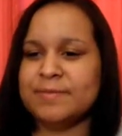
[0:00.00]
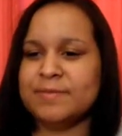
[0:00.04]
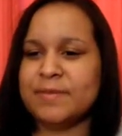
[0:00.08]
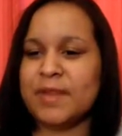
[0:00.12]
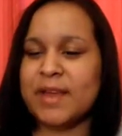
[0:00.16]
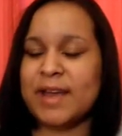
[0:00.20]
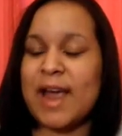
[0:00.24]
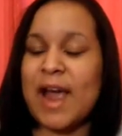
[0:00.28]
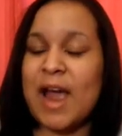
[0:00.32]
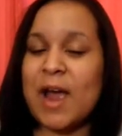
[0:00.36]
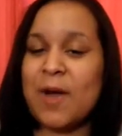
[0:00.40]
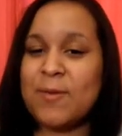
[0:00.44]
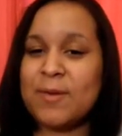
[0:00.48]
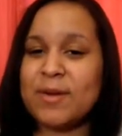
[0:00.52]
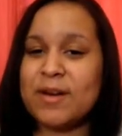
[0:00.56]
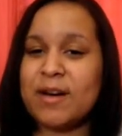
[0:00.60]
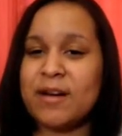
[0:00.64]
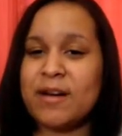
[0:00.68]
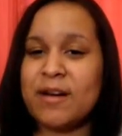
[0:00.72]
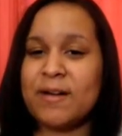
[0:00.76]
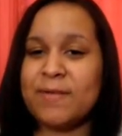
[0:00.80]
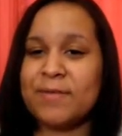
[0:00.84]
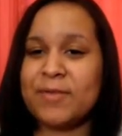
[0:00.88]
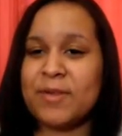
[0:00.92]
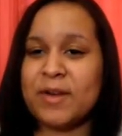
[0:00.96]
Like, I went
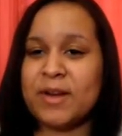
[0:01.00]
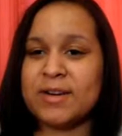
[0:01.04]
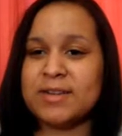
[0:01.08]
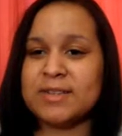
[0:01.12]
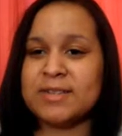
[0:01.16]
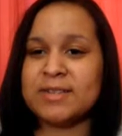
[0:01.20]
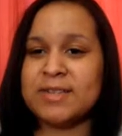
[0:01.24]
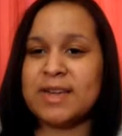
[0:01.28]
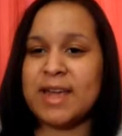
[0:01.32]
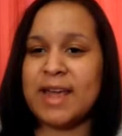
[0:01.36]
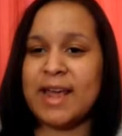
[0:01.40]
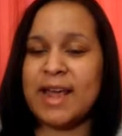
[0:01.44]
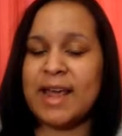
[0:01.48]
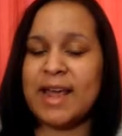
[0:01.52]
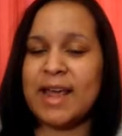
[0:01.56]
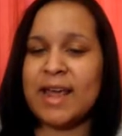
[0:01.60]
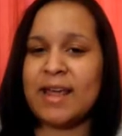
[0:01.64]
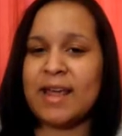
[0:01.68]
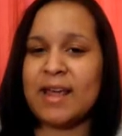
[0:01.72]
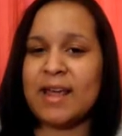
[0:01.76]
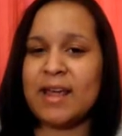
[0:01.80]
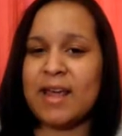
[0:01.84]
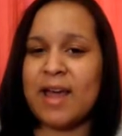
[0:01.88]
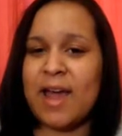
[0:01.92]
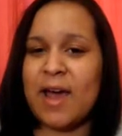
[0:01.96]
on a Thursday
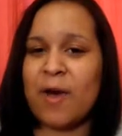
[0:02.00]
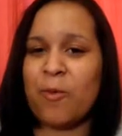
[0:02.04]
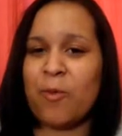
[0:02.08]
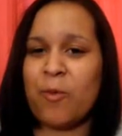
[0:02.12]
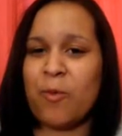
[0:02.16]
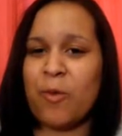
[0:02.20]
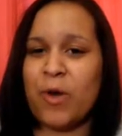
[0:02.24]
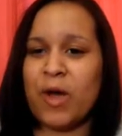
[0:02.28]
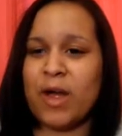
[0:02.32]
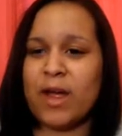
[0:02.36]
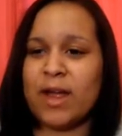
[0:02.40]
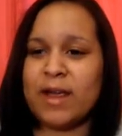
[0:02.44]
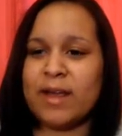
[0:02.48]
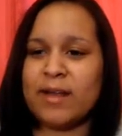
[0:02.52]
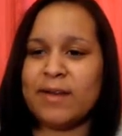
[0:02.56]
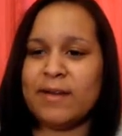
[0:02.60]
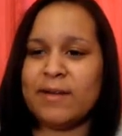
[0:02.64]
at 1,